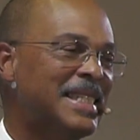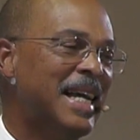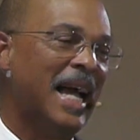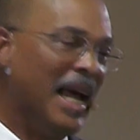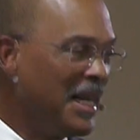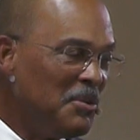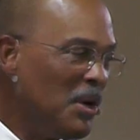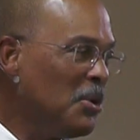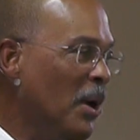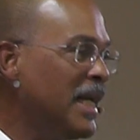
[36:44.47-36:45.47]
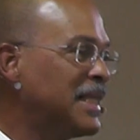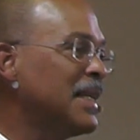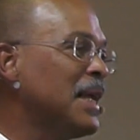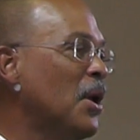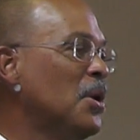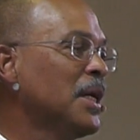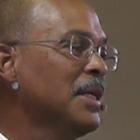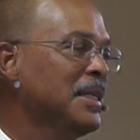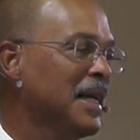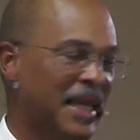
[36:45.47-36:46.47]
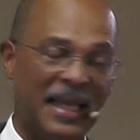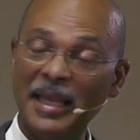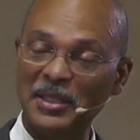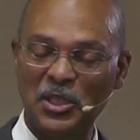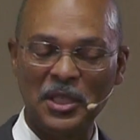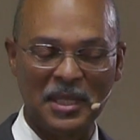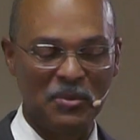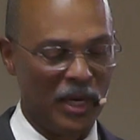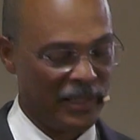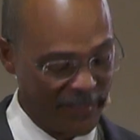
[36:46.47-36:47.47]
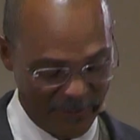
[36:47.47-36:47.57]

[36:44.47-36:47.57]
And I didn't want to wait any longer as she didn't want.